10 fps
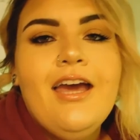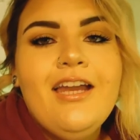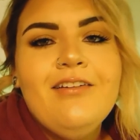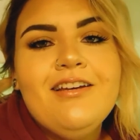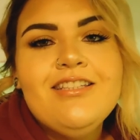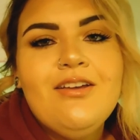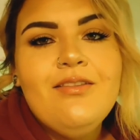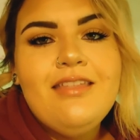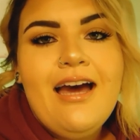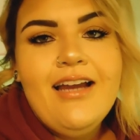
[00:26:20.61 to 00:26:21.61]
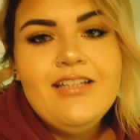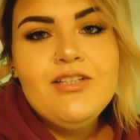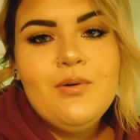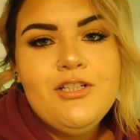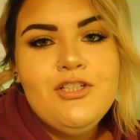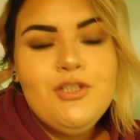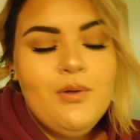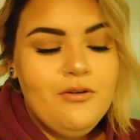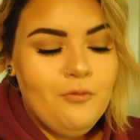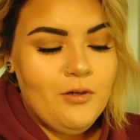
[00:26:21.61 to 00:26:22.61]
Anyway, so that is going to do
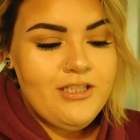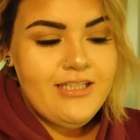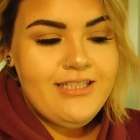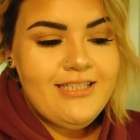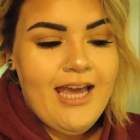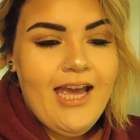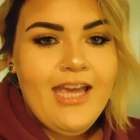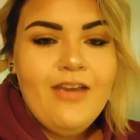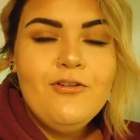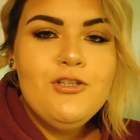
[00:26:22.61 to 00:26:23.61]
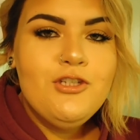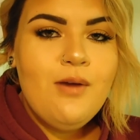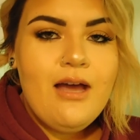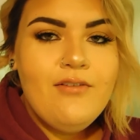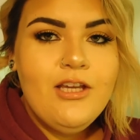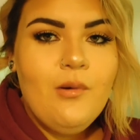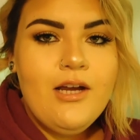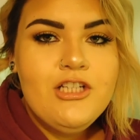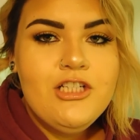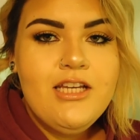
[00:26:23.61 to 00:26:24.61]
it for today. If you do have any
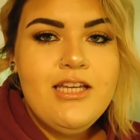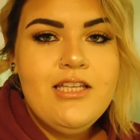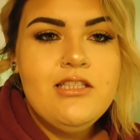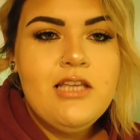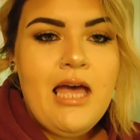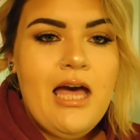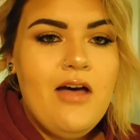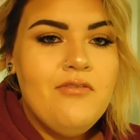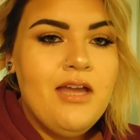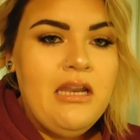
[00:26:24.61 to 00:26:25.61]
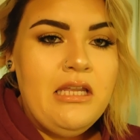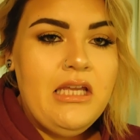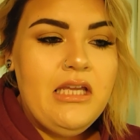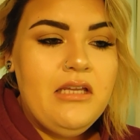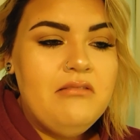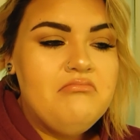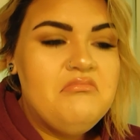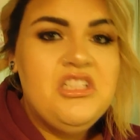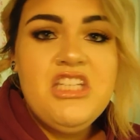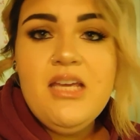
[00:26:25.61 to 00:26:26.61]
questions, have any
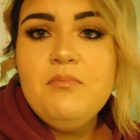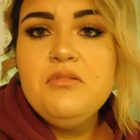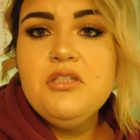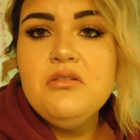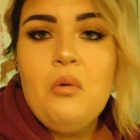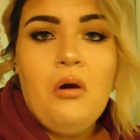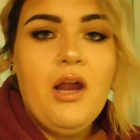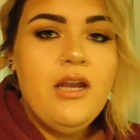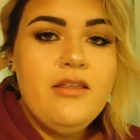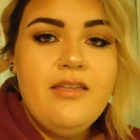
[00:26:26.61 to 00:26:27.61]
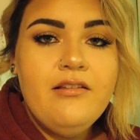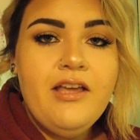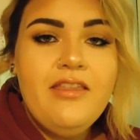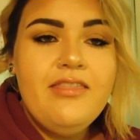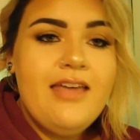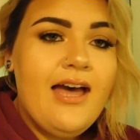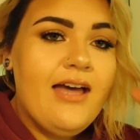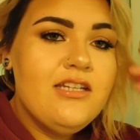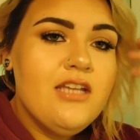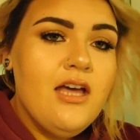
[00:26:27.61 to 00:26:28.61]
tips or anything like
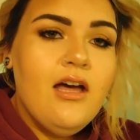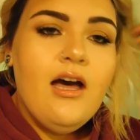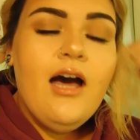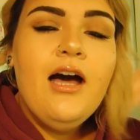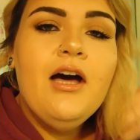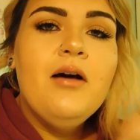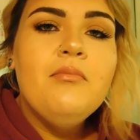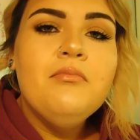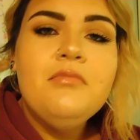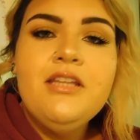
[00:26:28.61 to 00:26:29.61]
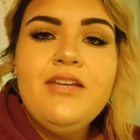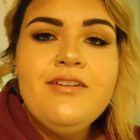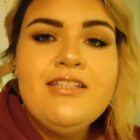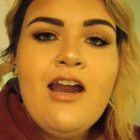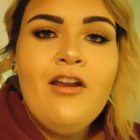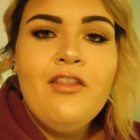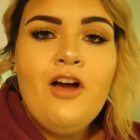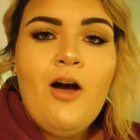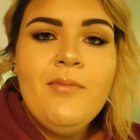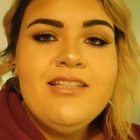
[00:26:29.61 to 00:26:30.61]
that, um, leave it down in the
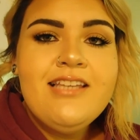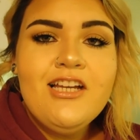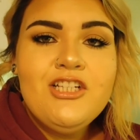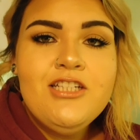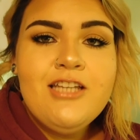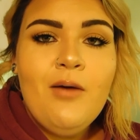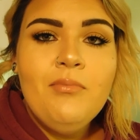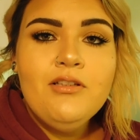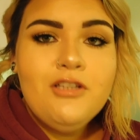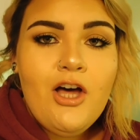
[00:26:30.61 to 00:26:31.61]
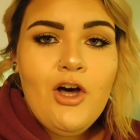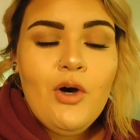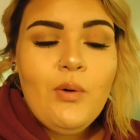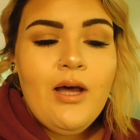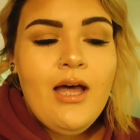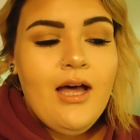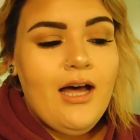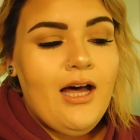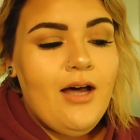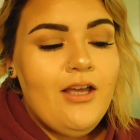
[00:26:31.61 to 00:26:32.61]
comment section down below.
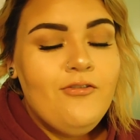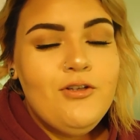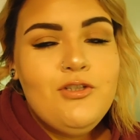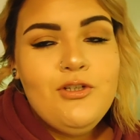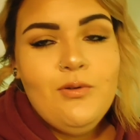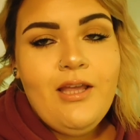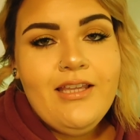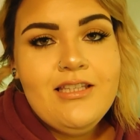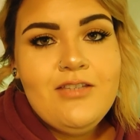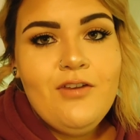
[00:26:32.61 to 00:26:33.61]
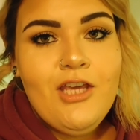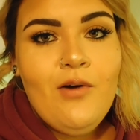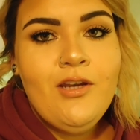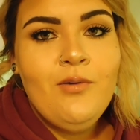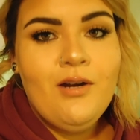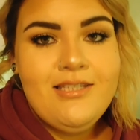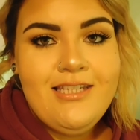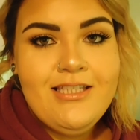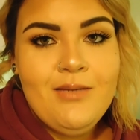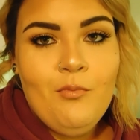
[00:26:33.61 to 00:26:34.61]
Uh, if you do like this video and you want to
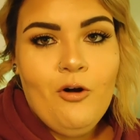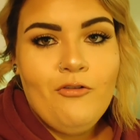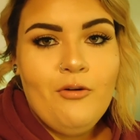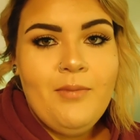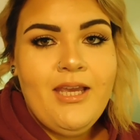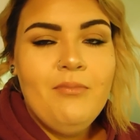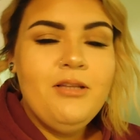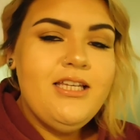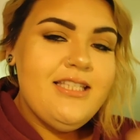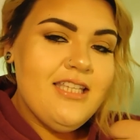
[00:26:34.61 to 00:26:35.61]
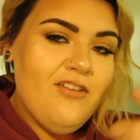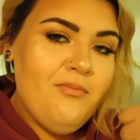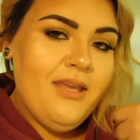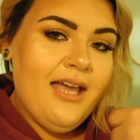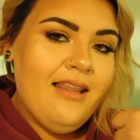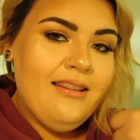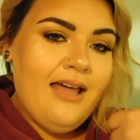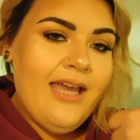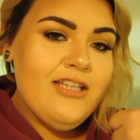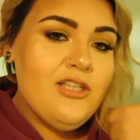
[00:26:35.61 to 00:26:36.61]
see some more from me, please give me a
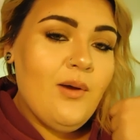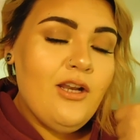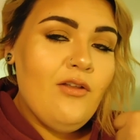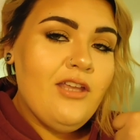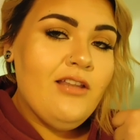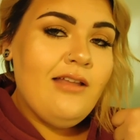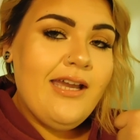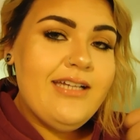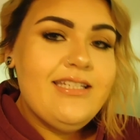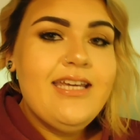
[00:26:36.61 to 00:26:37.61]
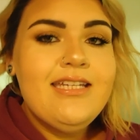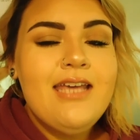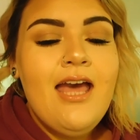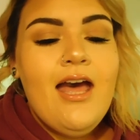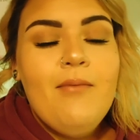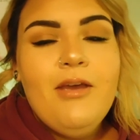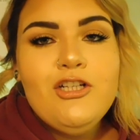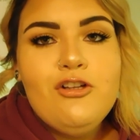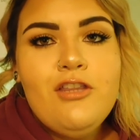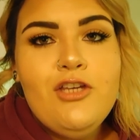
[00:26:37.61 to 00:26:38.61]
like so I know that you liked it. Make
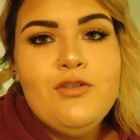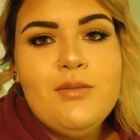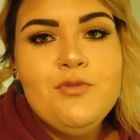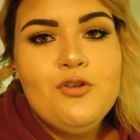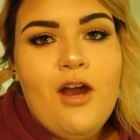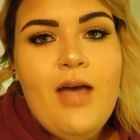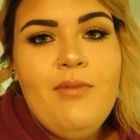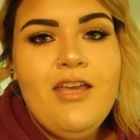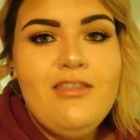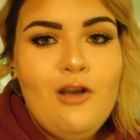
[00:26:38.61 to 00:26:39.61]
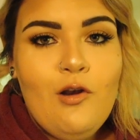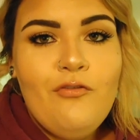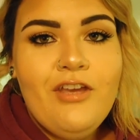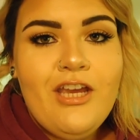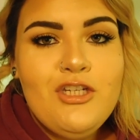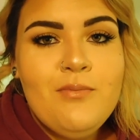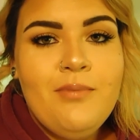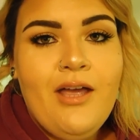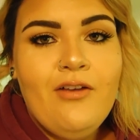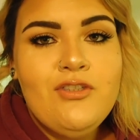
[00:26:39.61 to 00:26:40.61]
sure that you subscribe, hit the notification
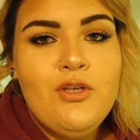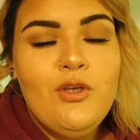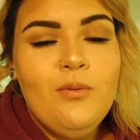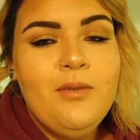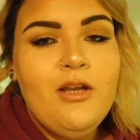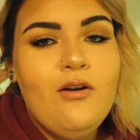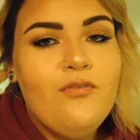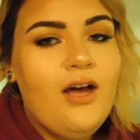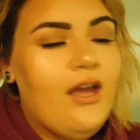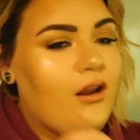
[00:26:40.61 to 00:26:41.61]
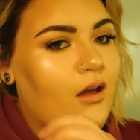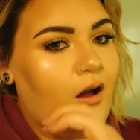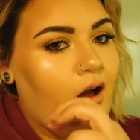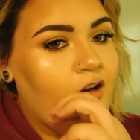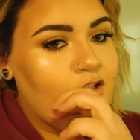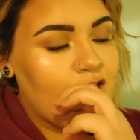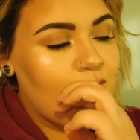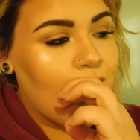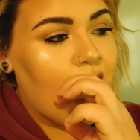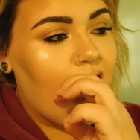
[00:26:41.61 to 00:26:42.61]
bell so you'll be notified. I just
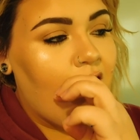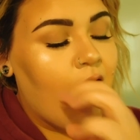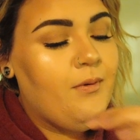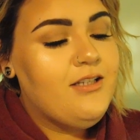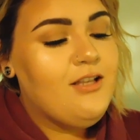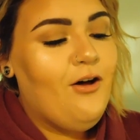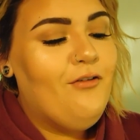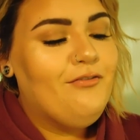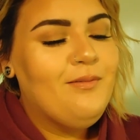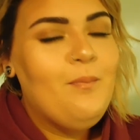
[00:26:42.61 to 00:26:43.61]
spit on myself.